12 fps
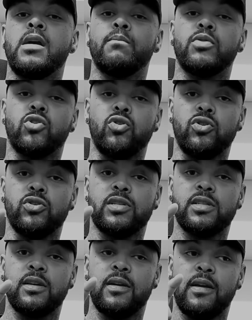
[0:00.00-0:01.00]

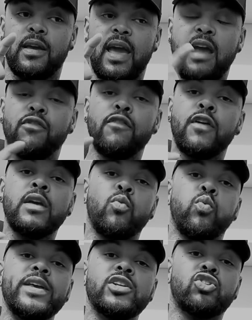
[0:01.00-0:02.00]
because everything
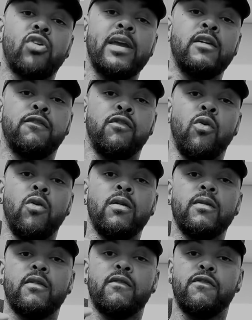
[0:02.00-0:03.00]
we trained for
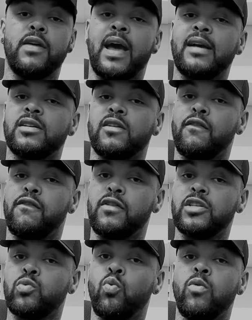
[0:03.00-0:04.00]
that
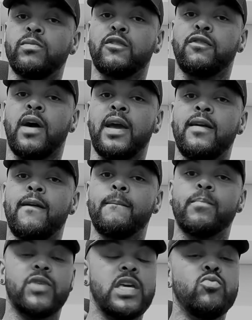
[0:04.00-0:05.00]
swarms fight,
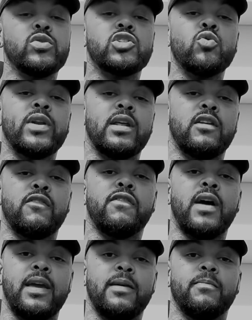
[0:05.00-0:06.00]
he was doing in the
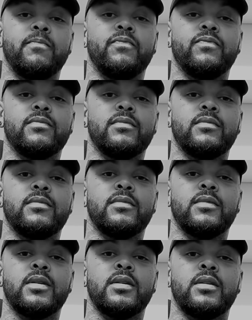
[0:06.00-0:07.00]
fight.
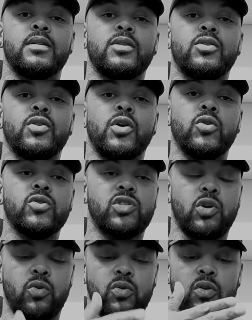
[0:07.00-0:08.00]
You know,
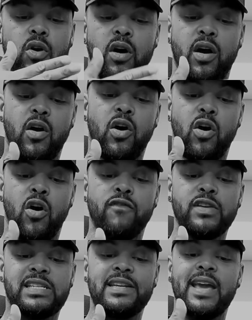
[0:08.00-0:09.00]
so
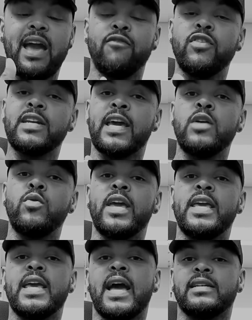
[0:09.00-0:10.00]
obviously every day
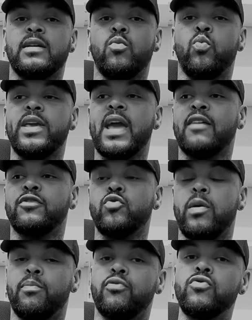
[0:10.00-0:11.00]
we have to
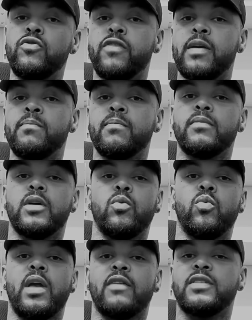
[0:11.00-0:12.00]
improve him.
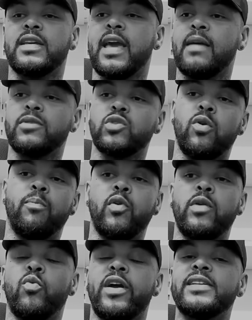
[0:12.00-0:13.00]
We have to get him to a
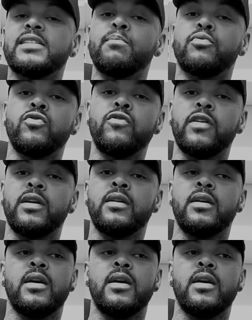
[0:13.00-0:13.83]
point where he's improving.